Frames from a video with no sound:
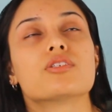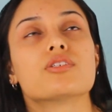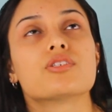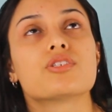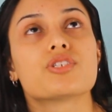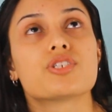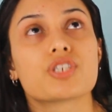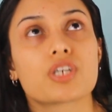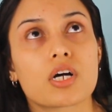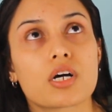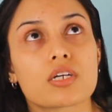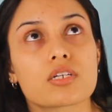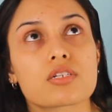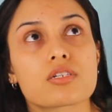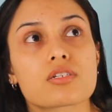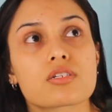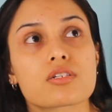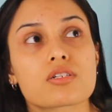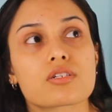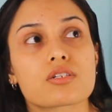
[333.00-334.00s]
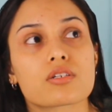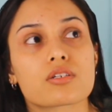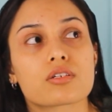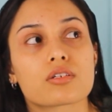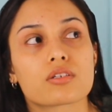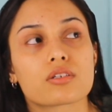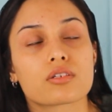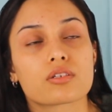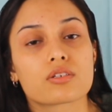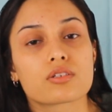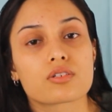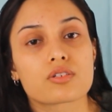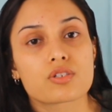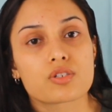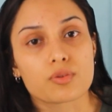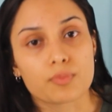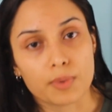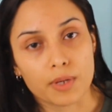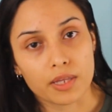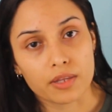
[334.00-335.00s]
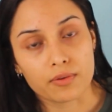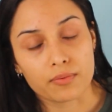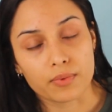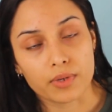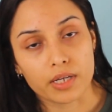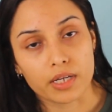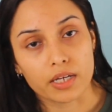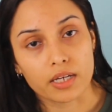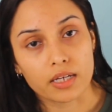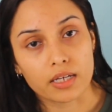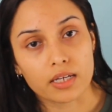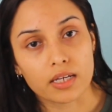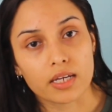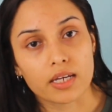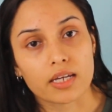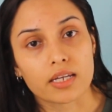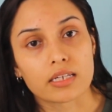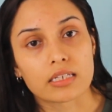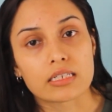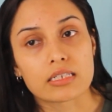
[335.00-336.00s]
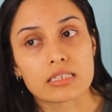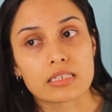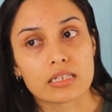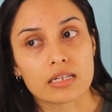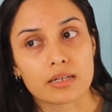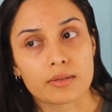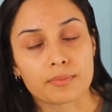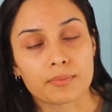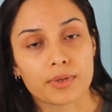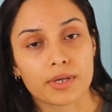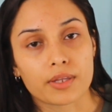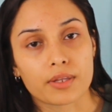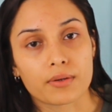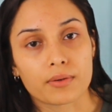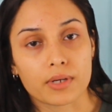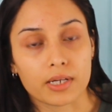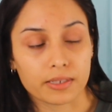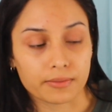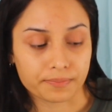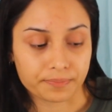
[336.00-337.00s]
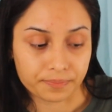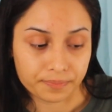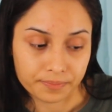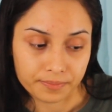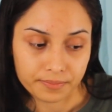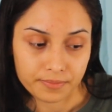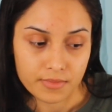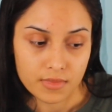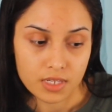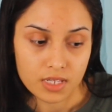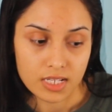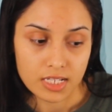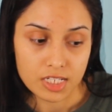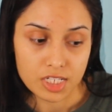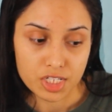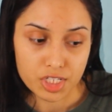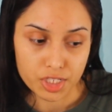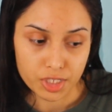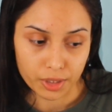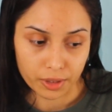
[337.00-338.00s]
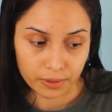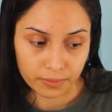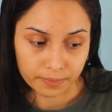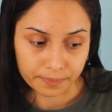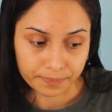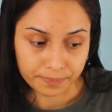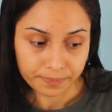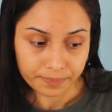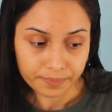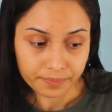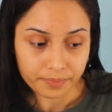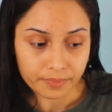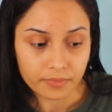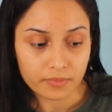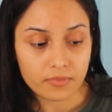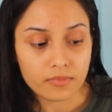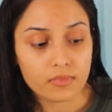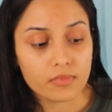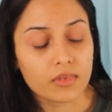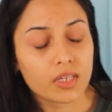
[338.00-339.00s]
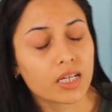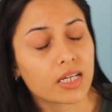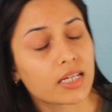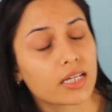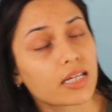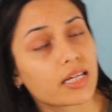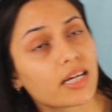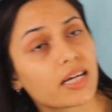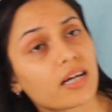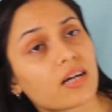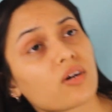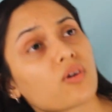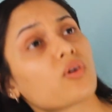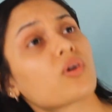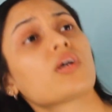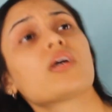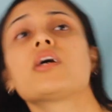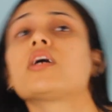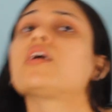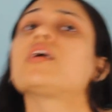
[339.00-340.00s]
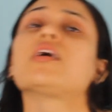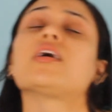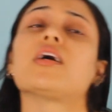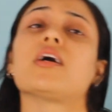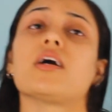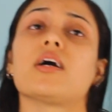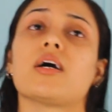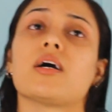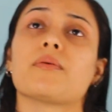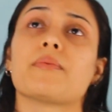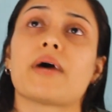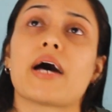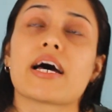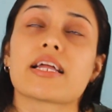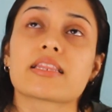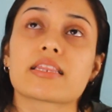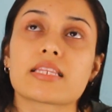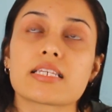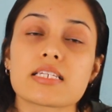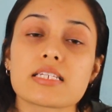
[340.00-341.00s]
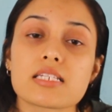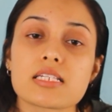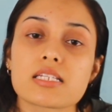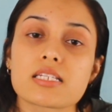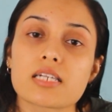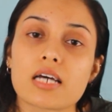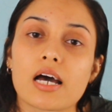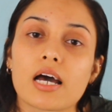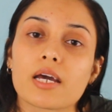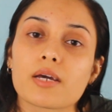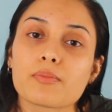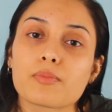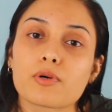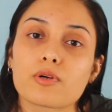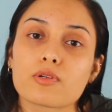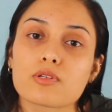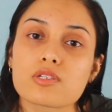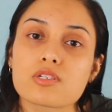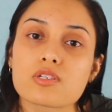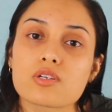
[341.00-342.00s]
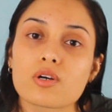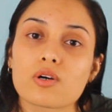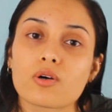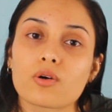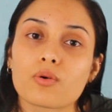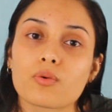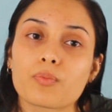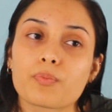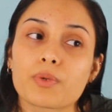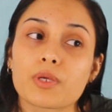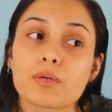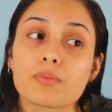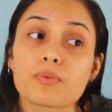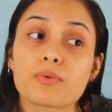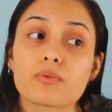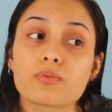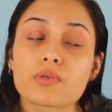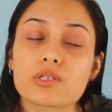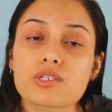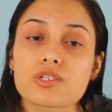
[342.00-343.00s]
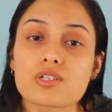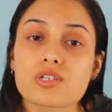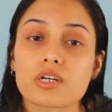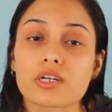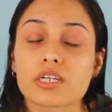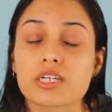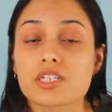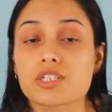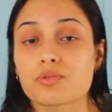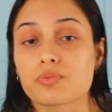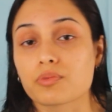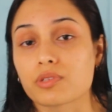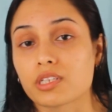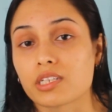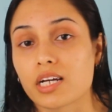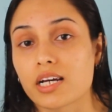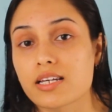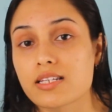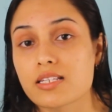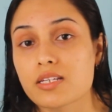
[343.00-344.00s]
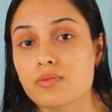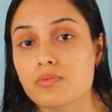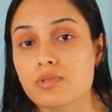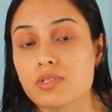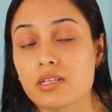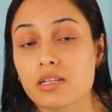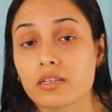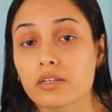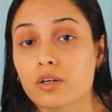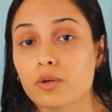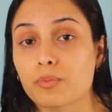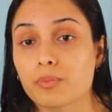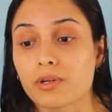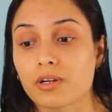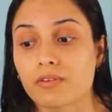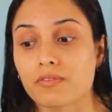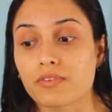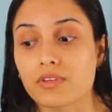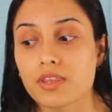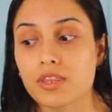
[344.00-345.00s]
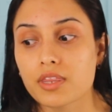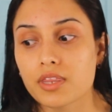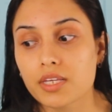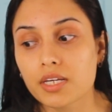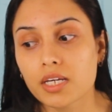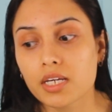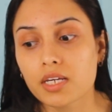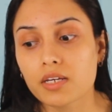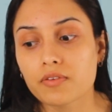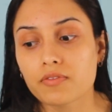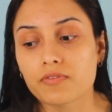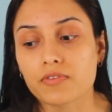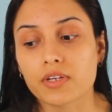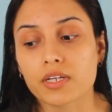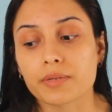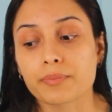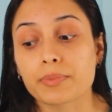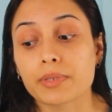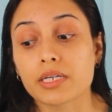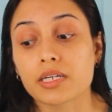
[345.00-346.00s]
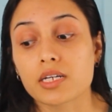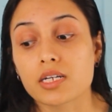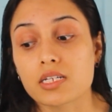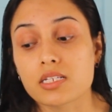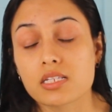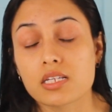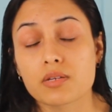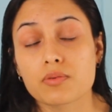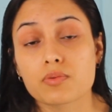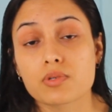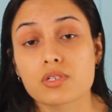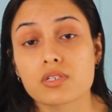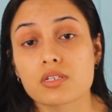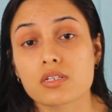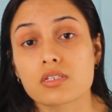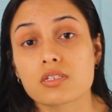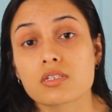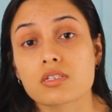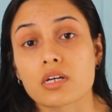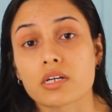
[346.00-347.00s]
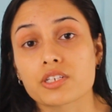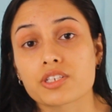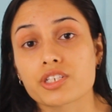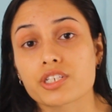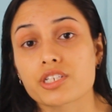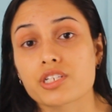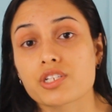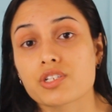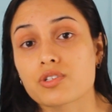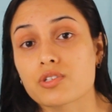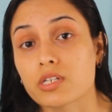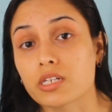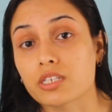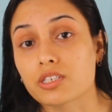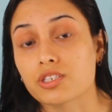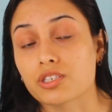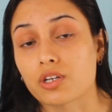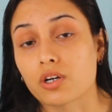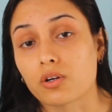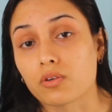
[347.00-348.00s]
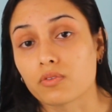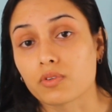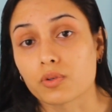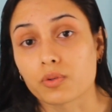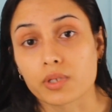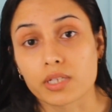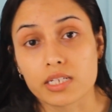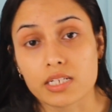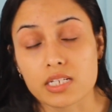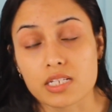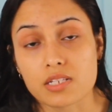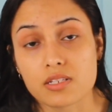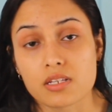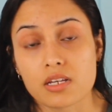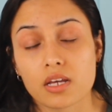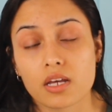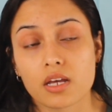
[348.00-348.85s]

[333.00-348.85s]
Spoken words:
just to pay the ring, and he didn't pay the rent. So, now, at this time also, people were starting to realize he was a little bit of a thief, and because he was such a strict Jehovah's Witness,